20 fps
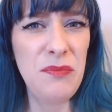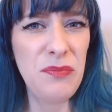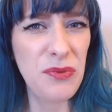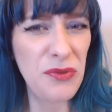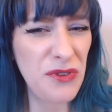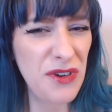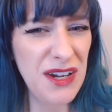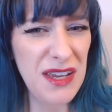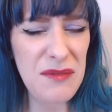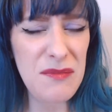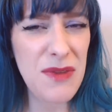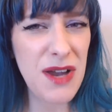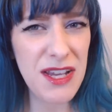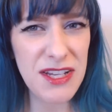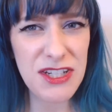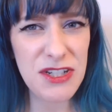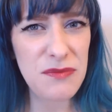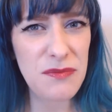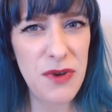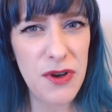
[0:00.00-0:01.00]
Pretty
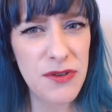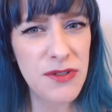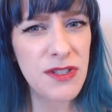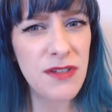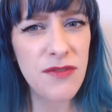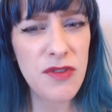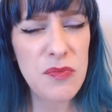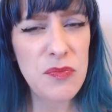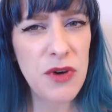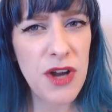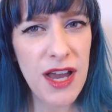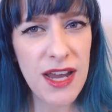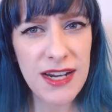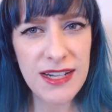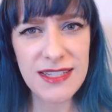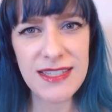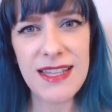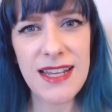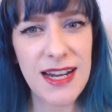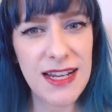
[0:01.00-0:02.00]
much most of the
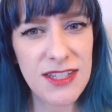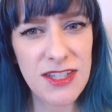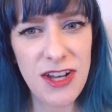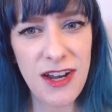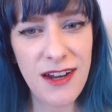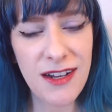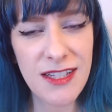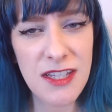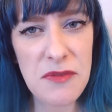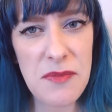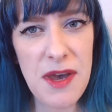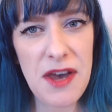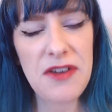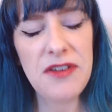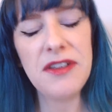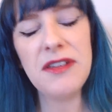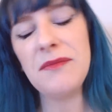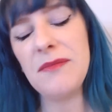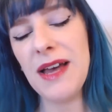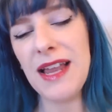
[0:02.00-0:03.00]
products that I talked
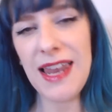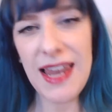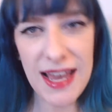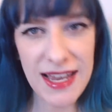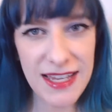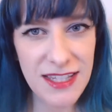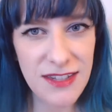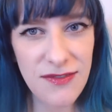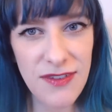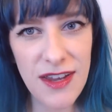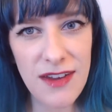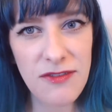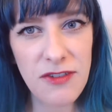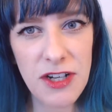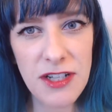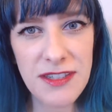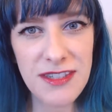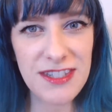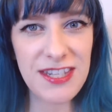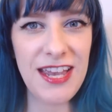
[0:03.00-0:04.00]
about in my last
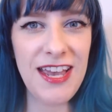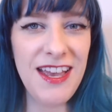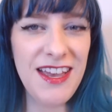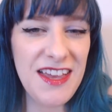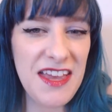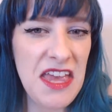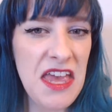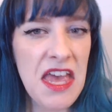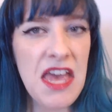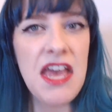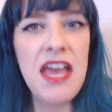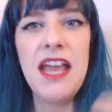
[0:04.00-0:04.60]
favorites, it,